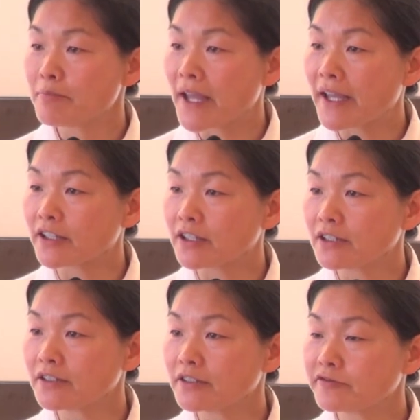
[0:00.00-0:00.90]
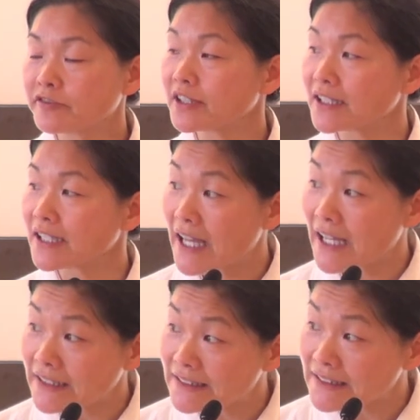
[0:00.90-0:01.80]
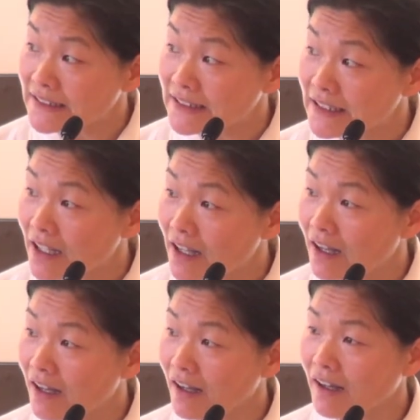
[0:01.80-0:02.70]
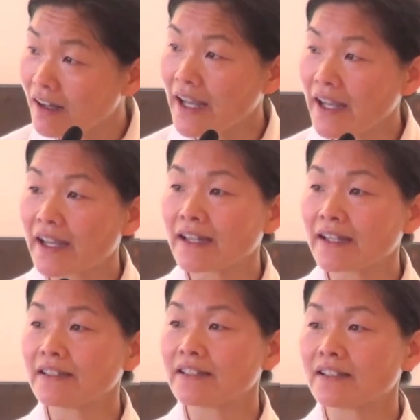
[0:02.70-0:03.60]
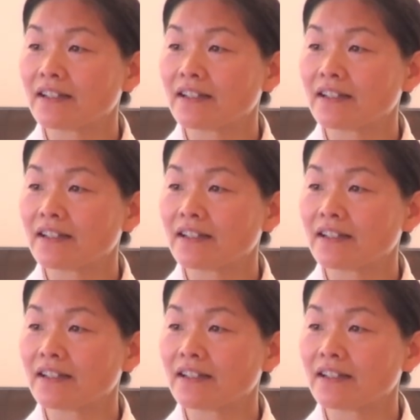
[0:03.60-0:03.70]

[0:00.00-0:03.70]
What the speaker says: better fertilized and